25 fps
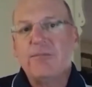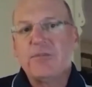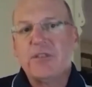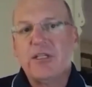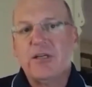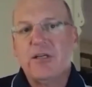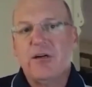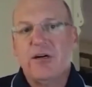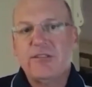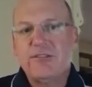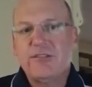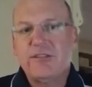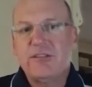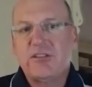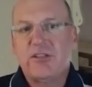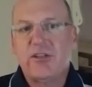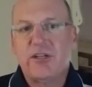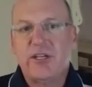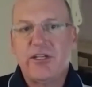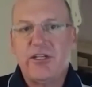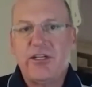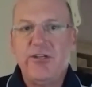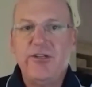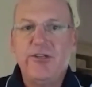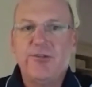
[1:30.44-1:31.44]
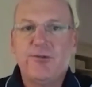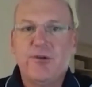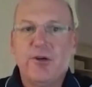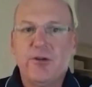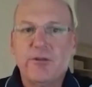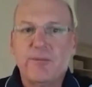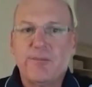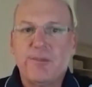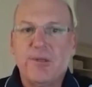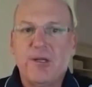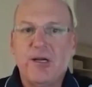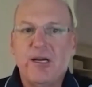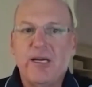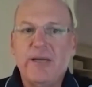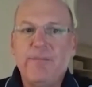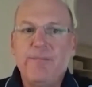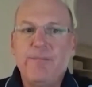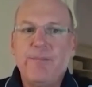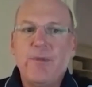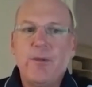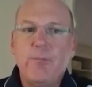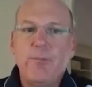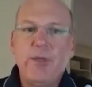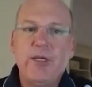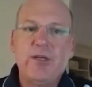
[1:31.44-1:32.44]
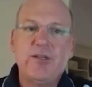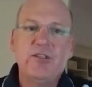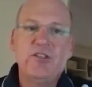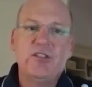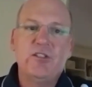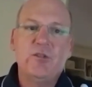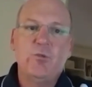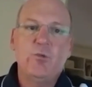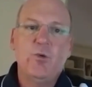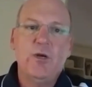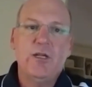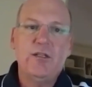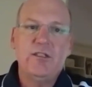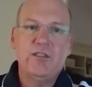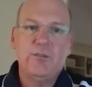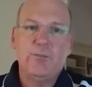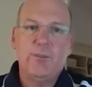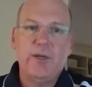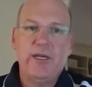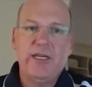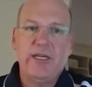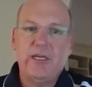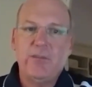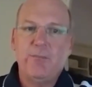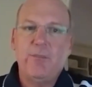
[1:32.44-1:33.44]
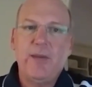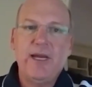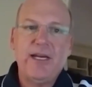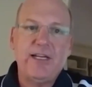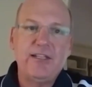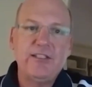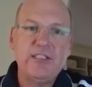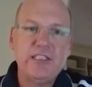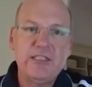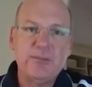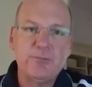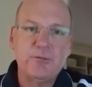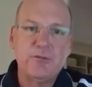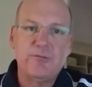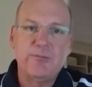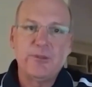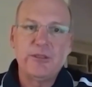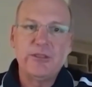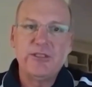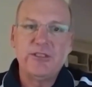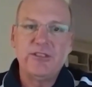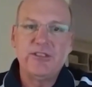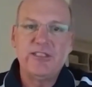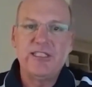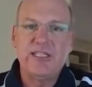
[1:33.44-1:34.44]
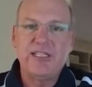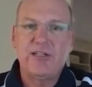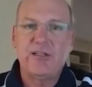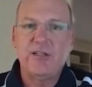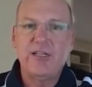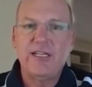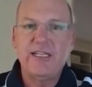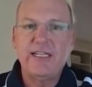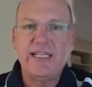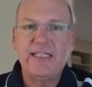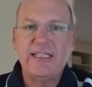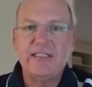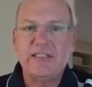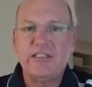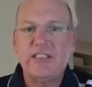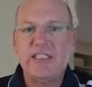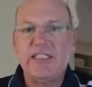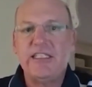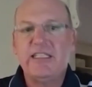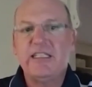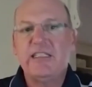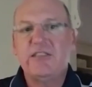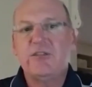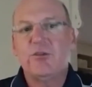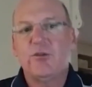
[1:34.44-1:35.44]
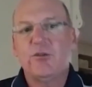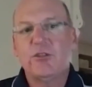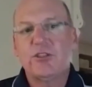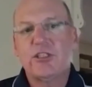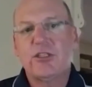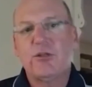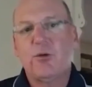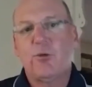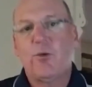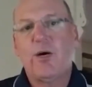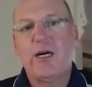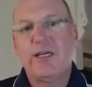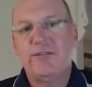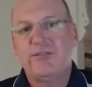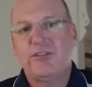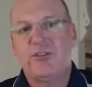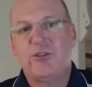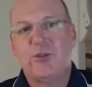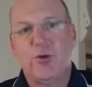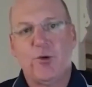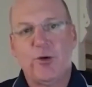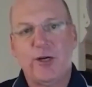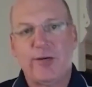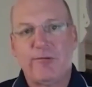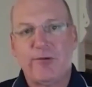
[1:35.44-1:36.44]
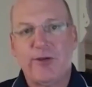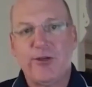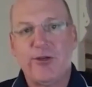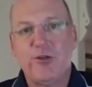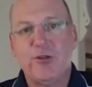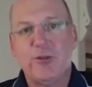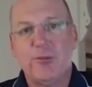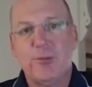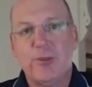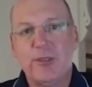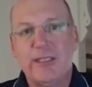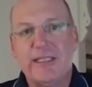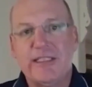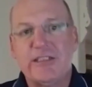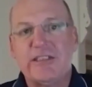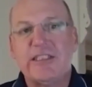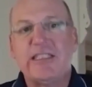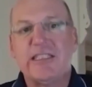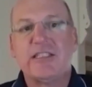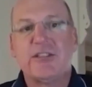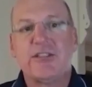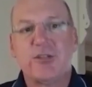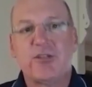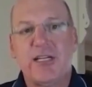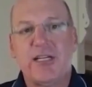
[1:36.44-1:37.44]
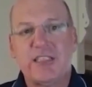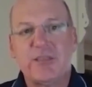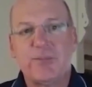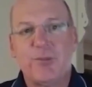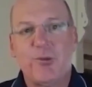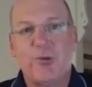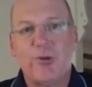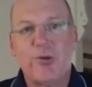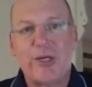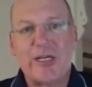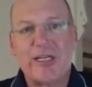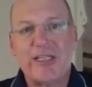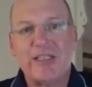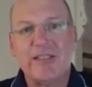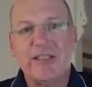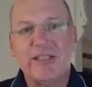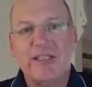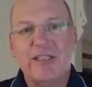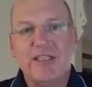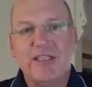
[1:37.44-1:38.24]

So hydrogen's got a huge role to play because as well as being a mechanism of producing clean energy, it's also a way of storing renewable energy and transporting it.